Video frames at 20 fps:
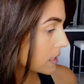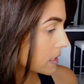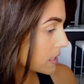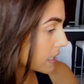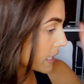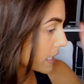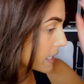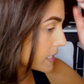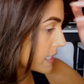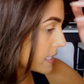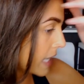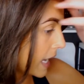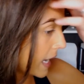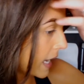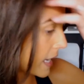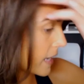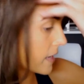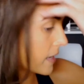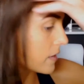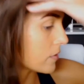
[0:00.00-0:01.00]
It's like a
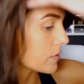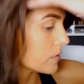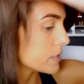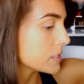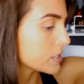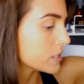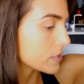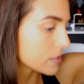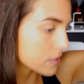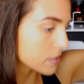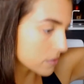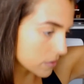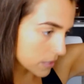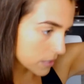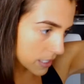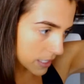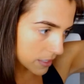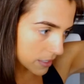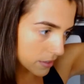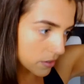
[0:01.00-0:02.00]
tan orange, it's not
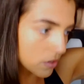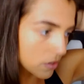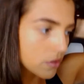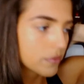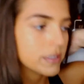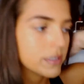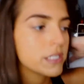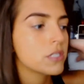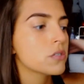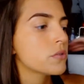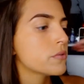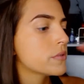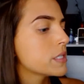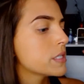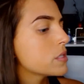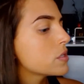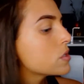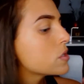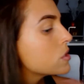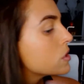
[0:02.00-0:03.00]
like an
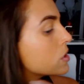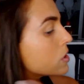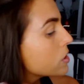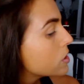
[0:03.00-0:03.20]
orange.